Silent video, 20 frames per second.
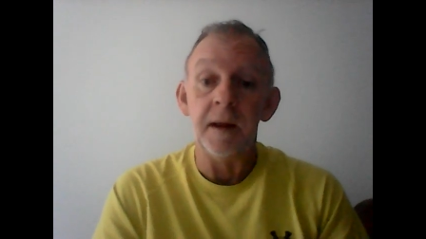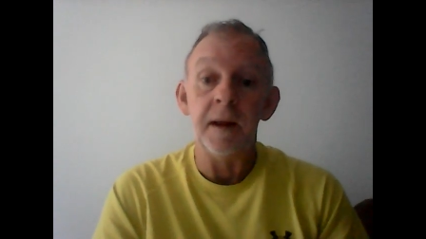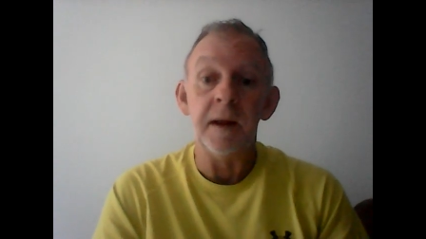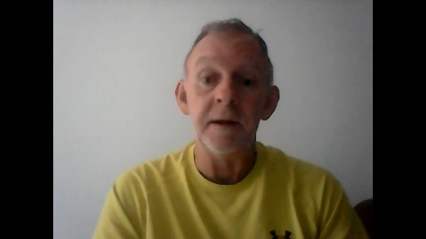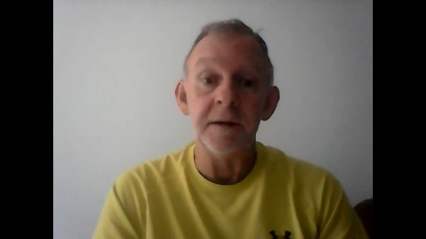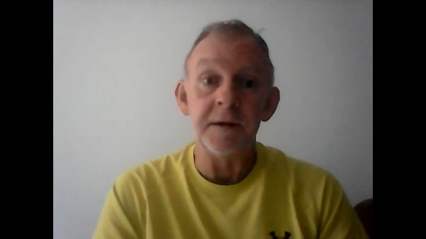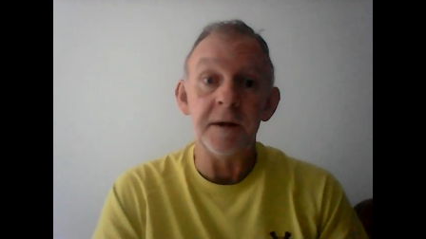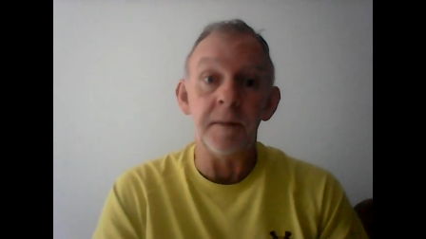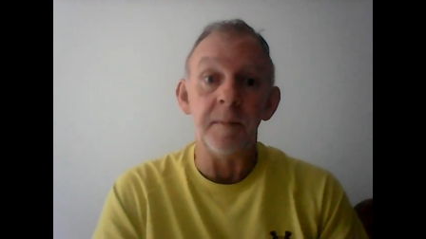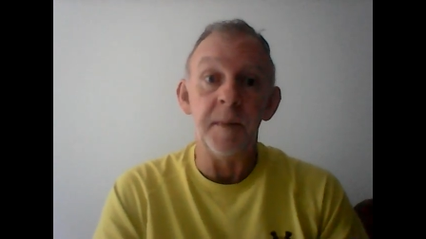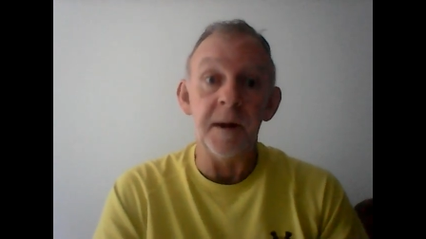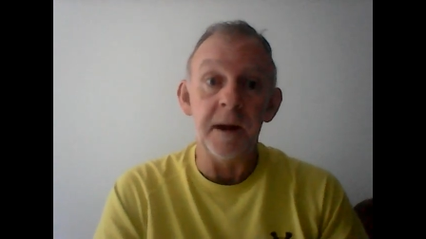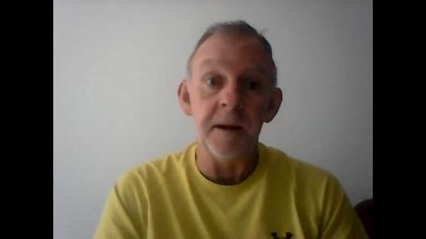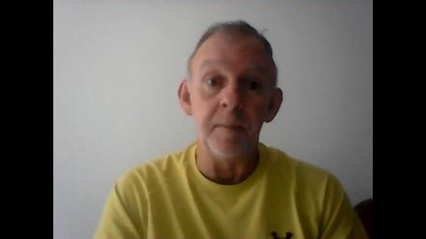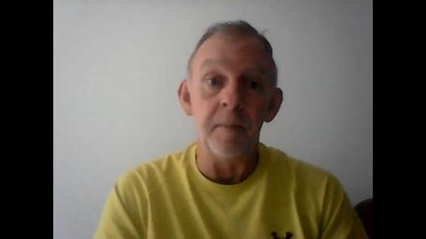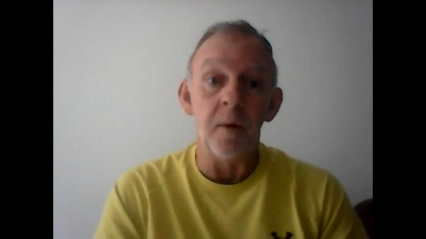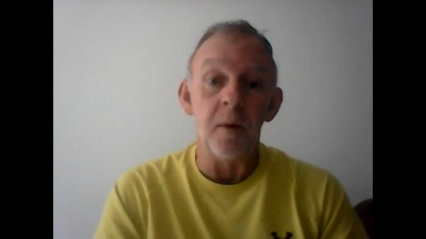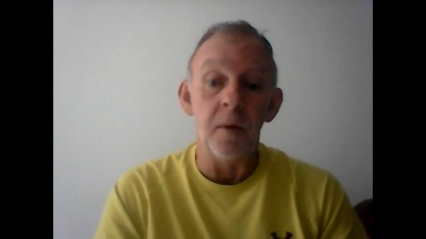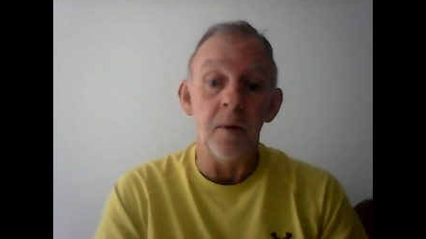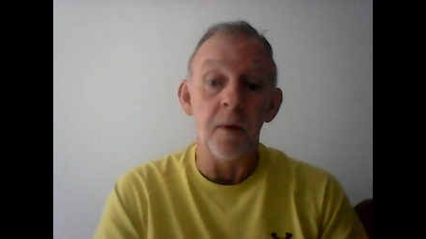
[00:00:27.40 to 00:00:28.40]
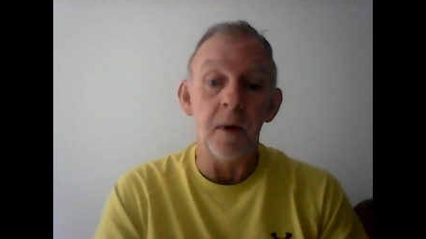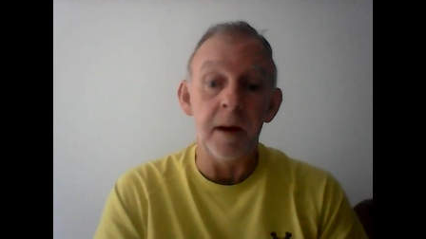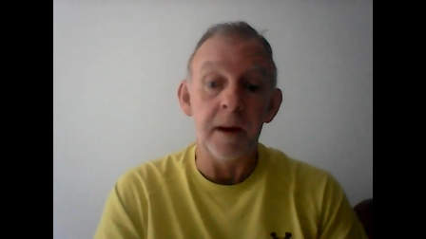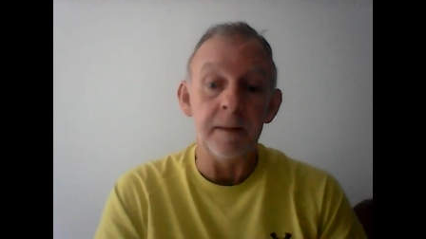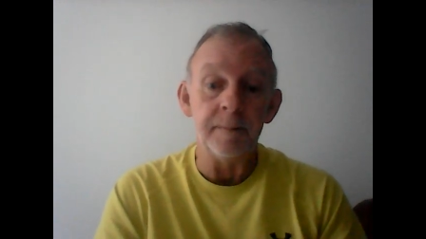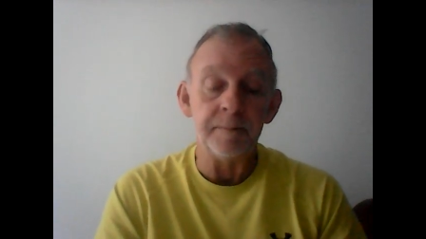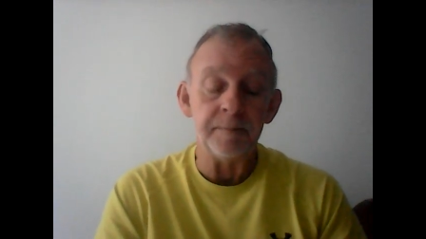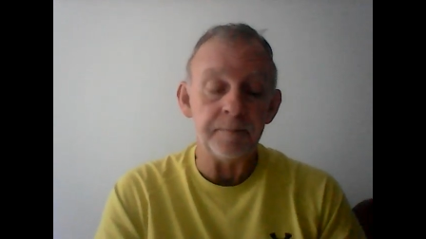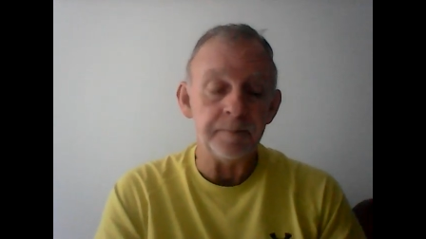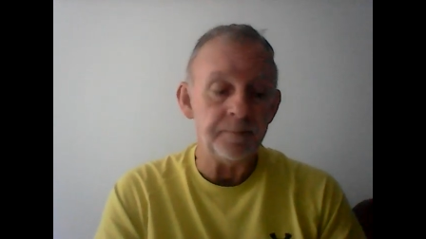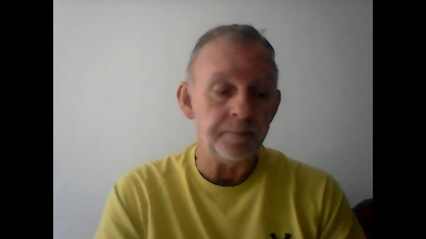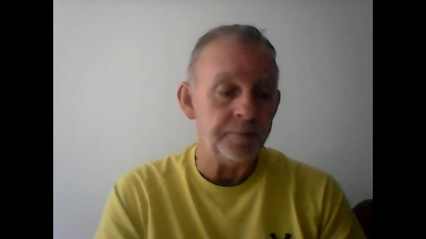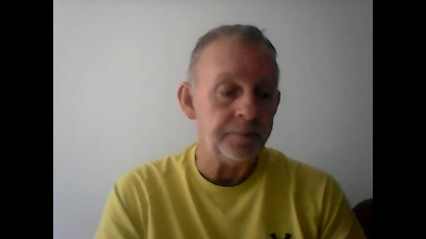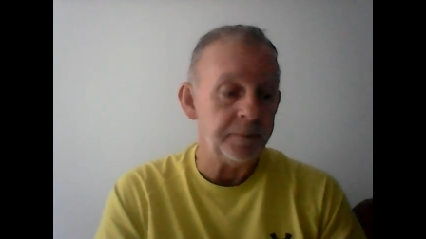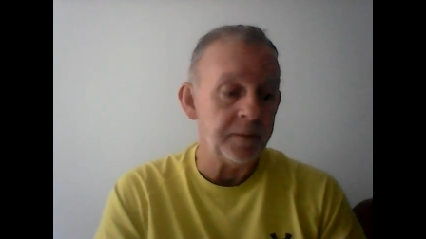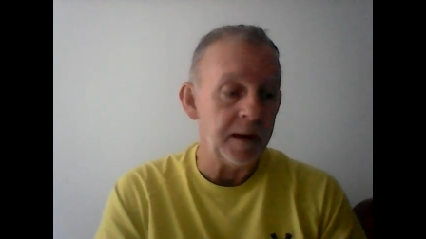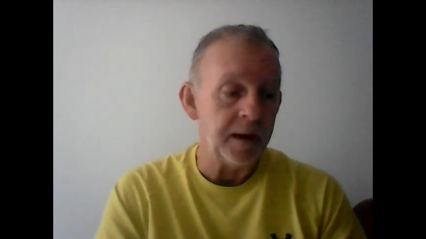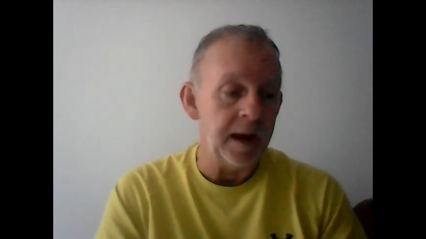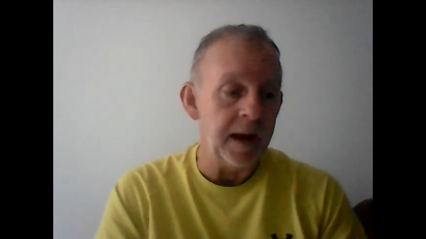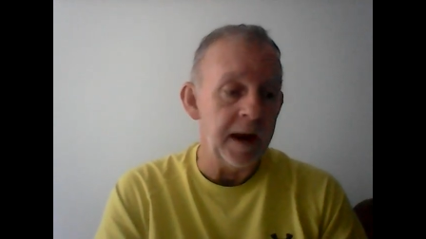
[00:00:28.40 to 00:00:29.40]
He's a big boy.
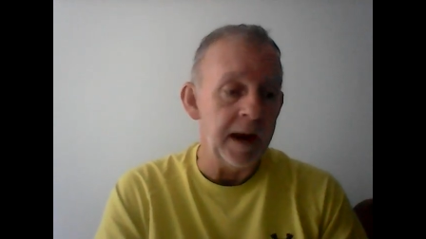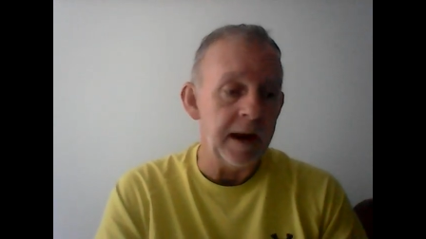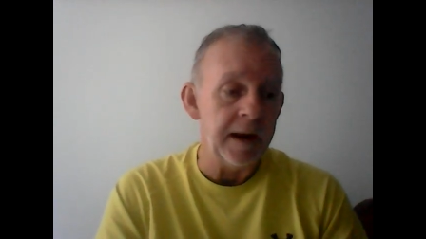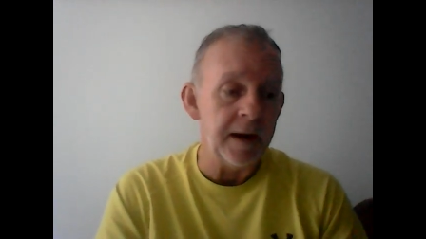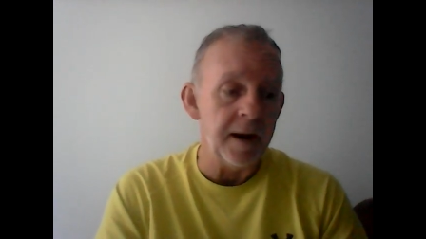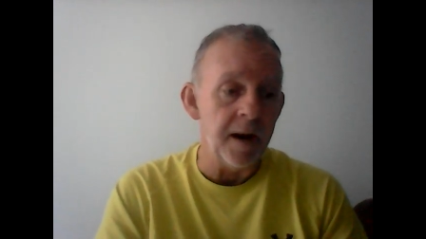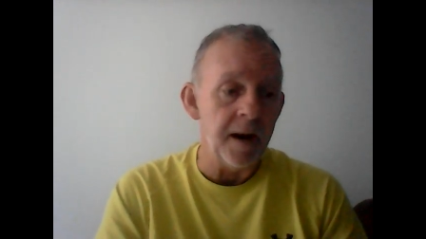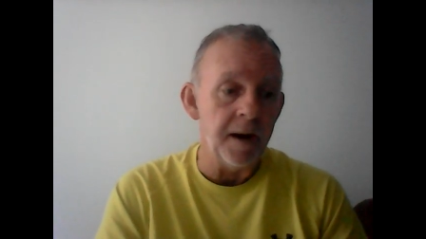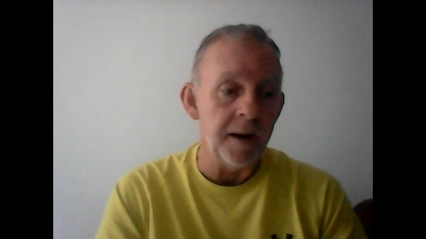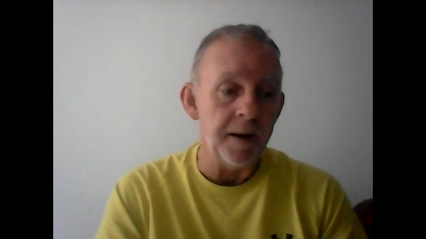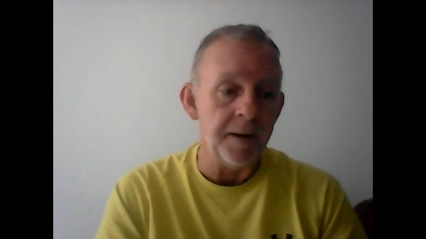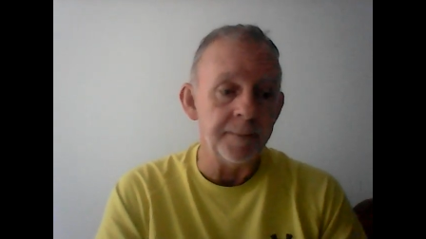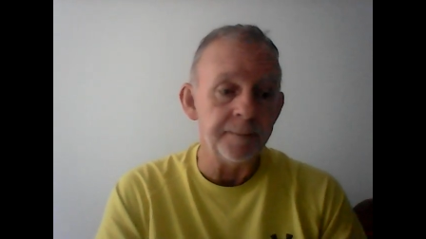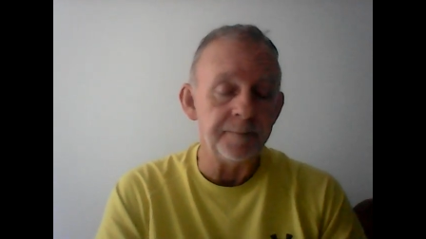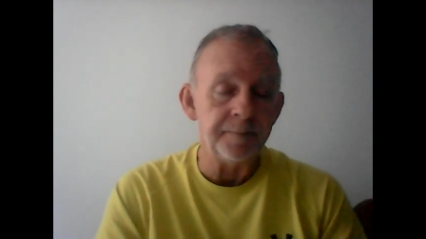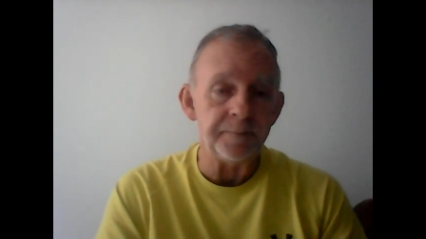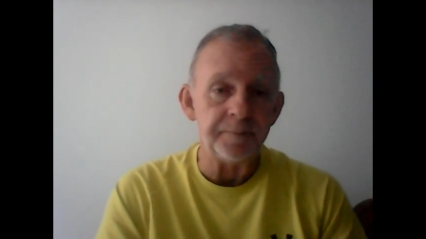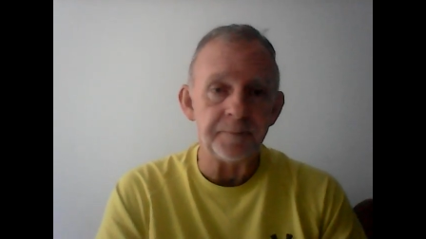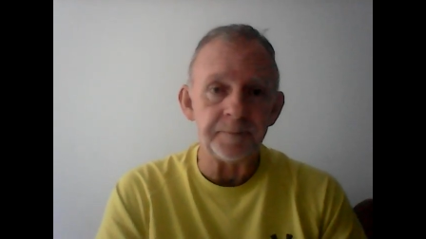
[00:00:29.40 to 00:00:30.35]
And uh,